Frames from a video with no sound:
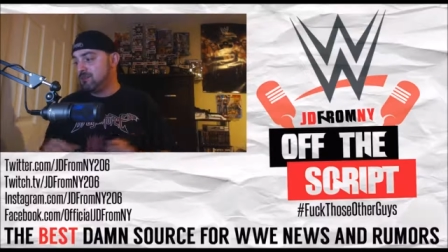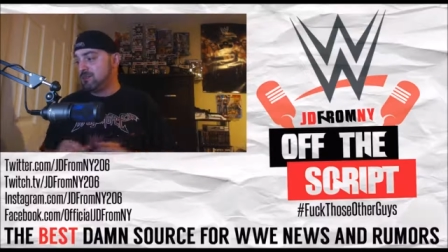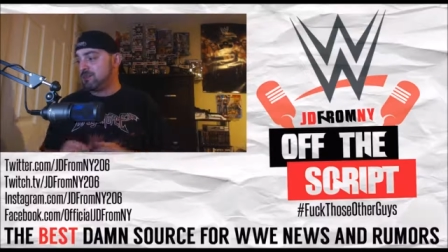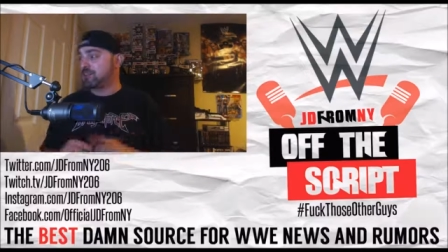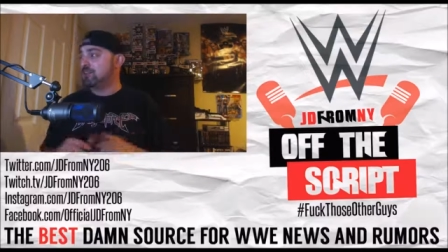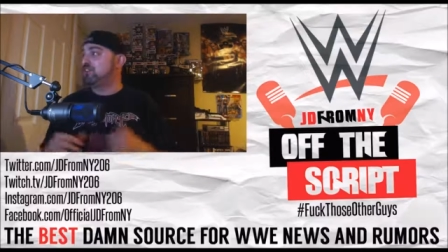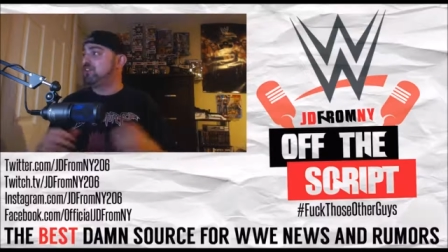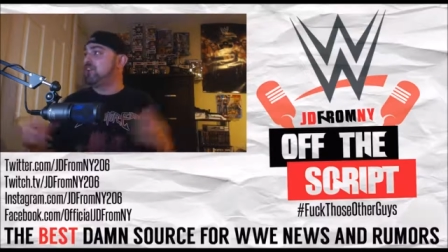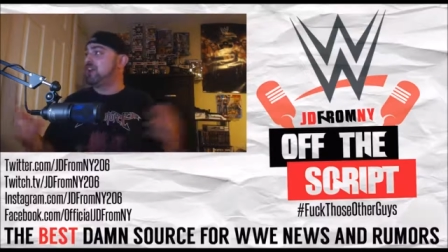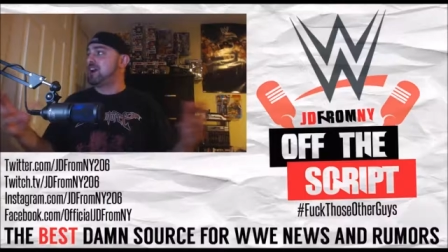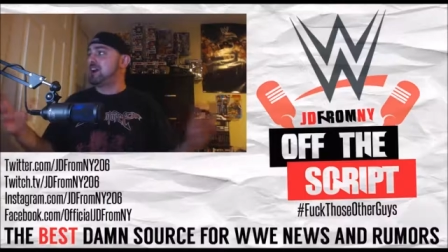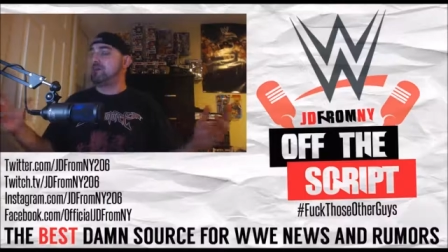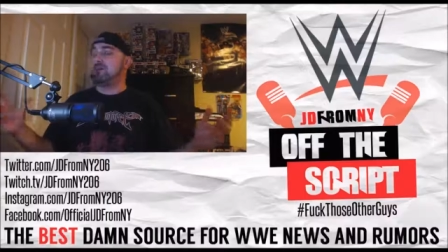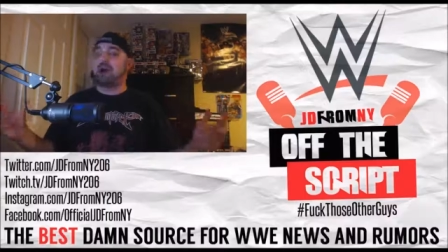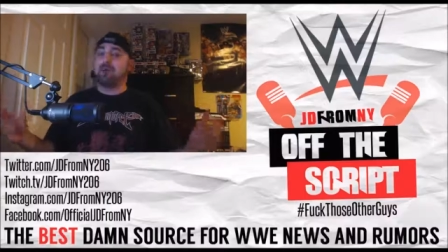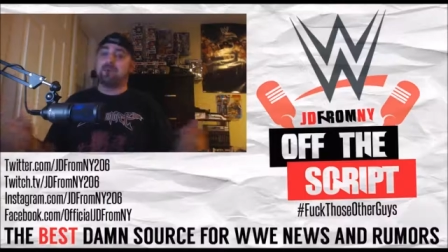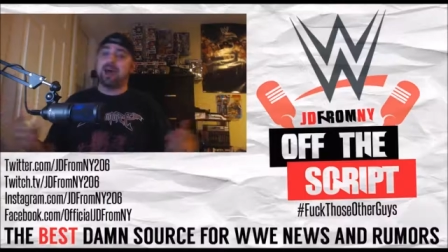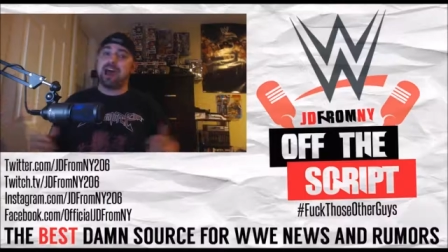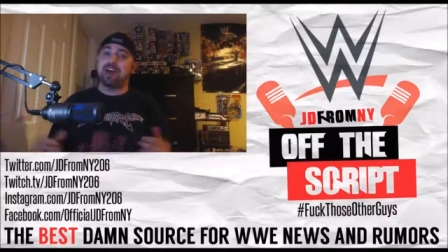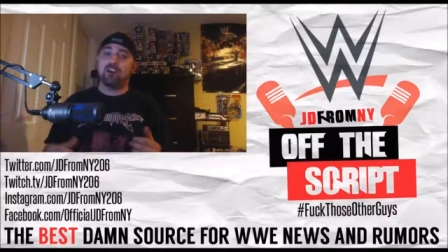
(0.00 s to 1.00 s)
What the fuck am
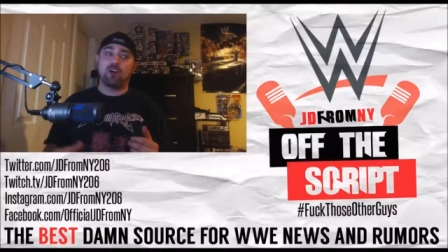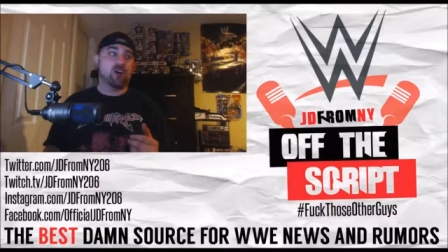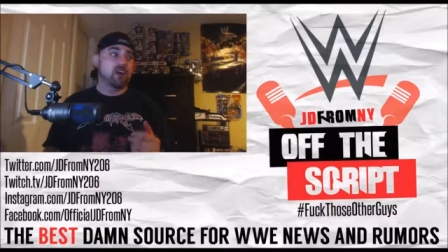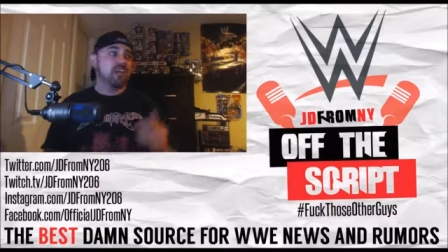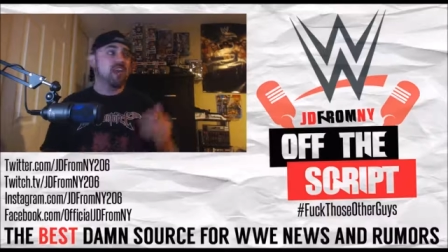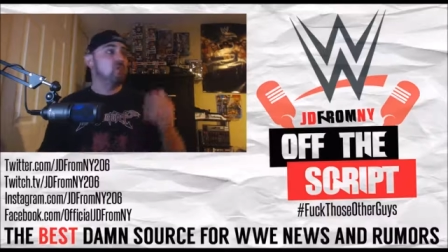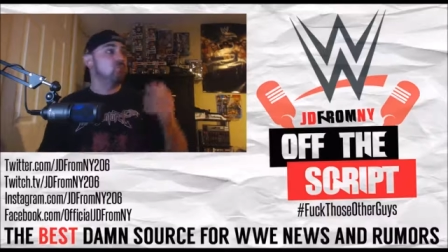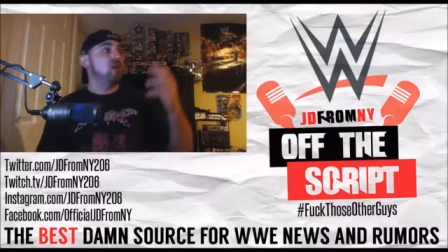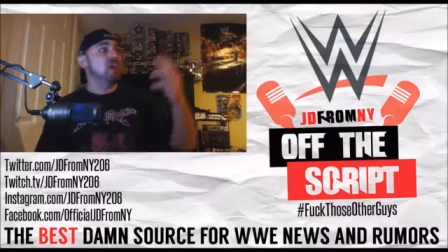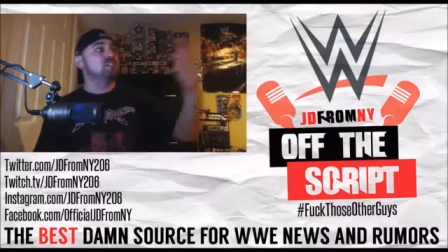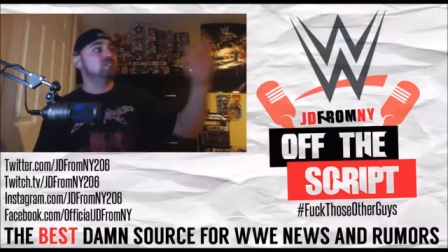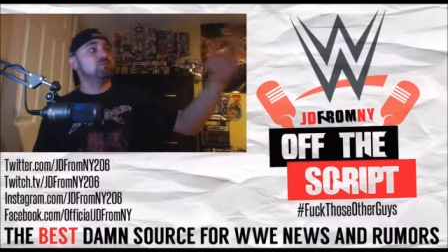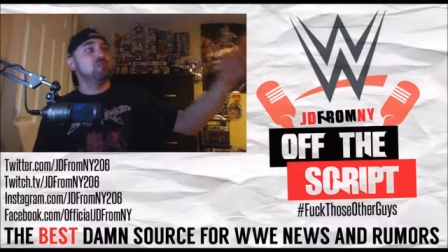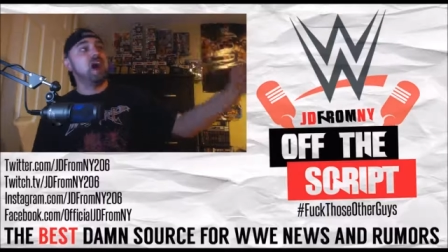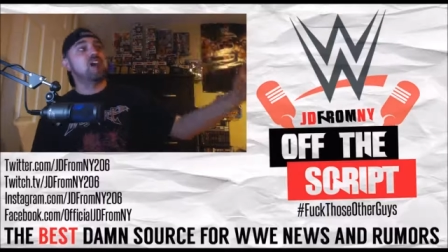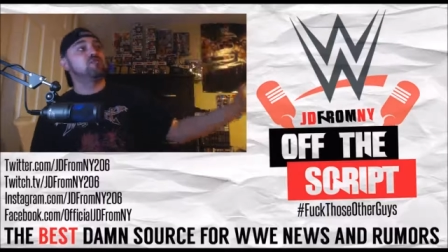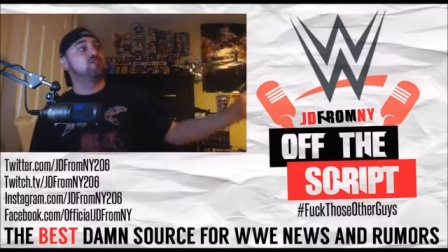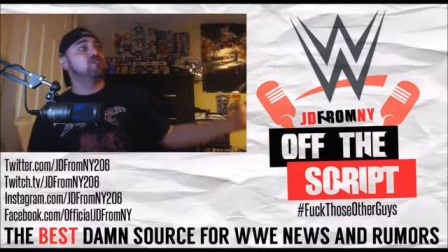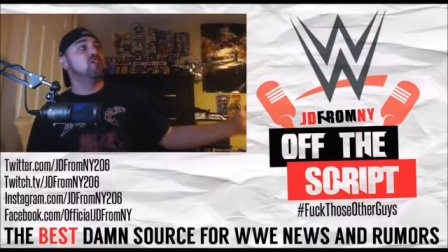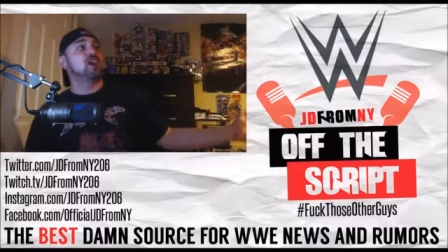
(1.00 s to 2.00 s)
I, Matt Hardy? Yeah, where's
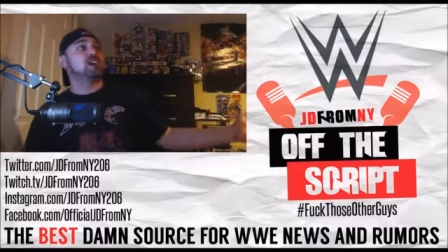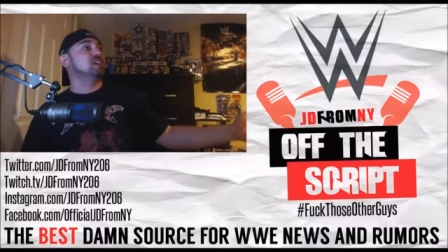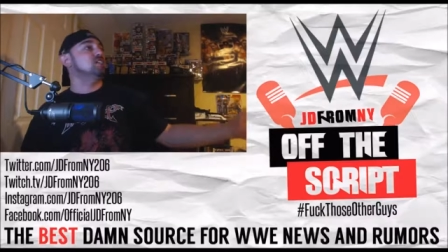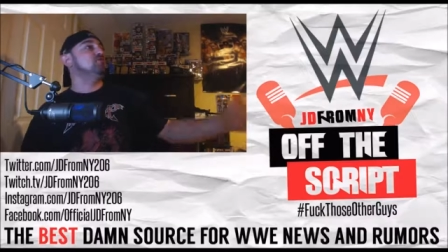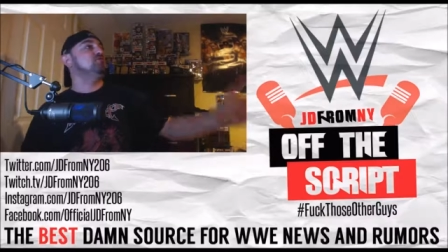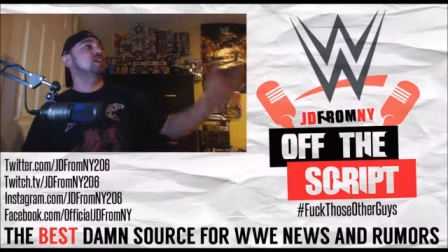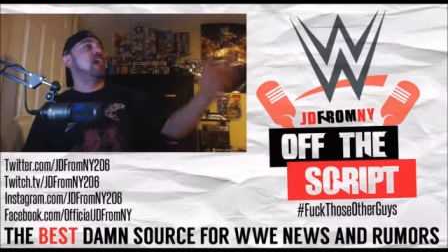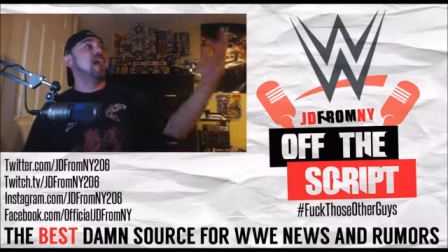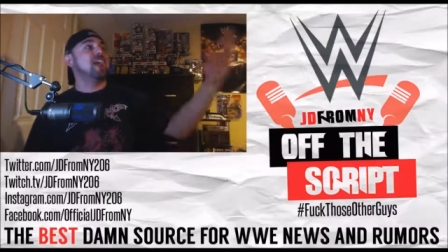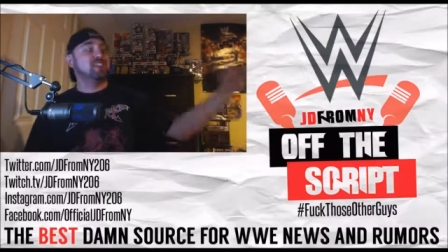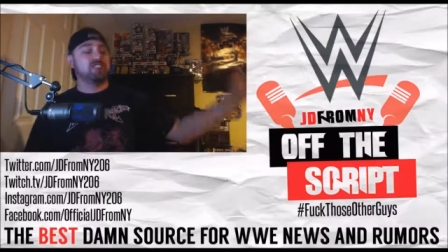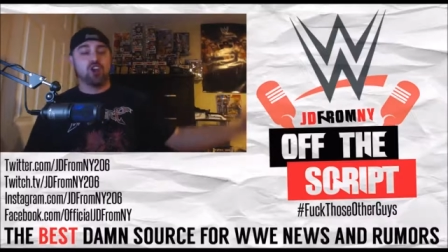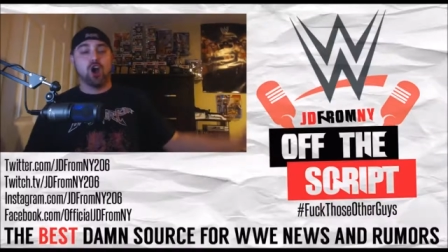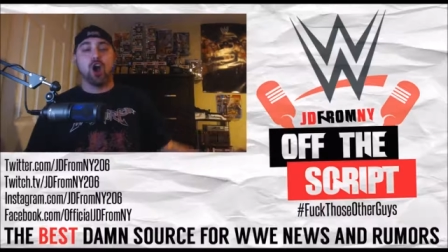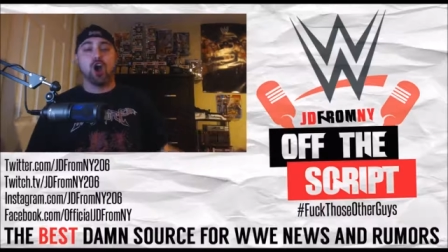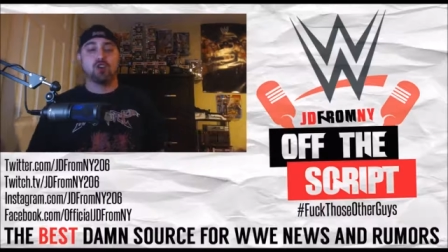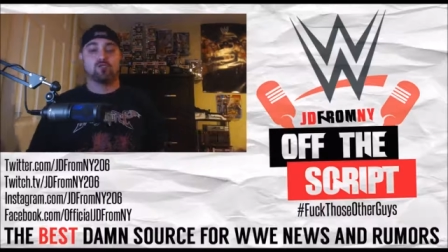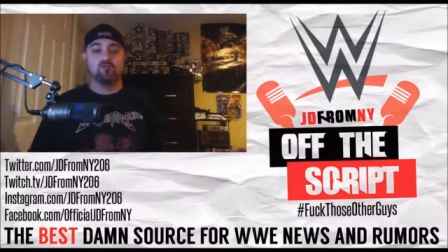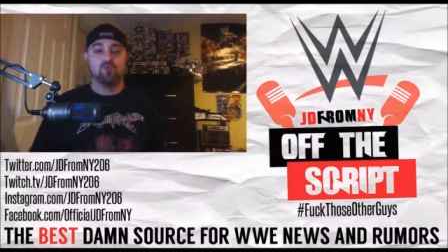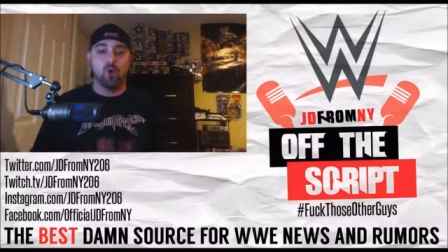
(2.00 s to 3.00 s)
my fucking
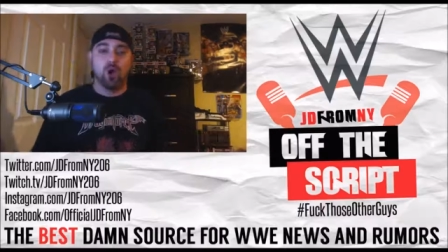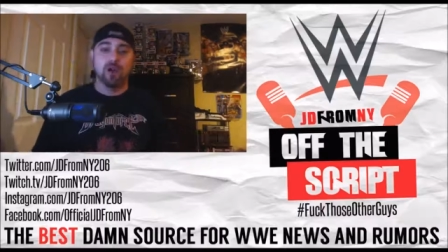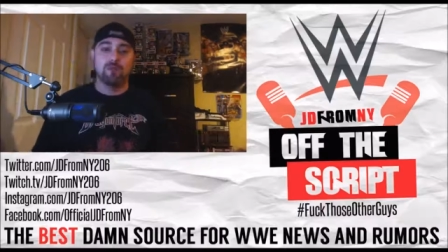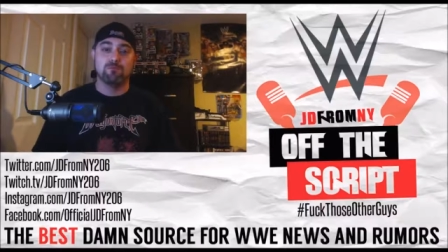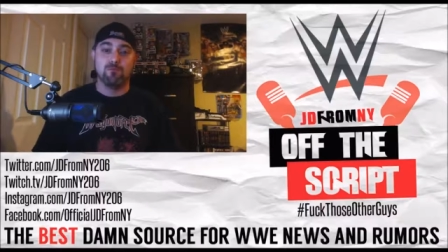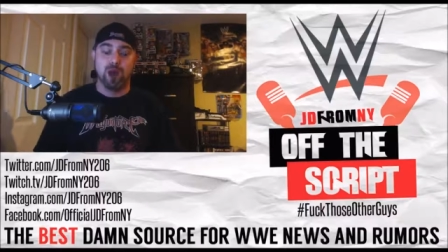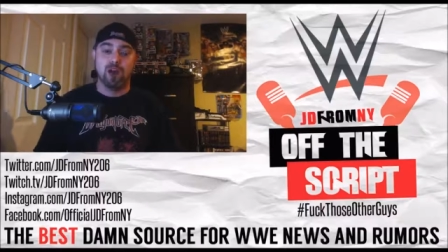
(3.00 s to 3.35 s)
Vanguard 1,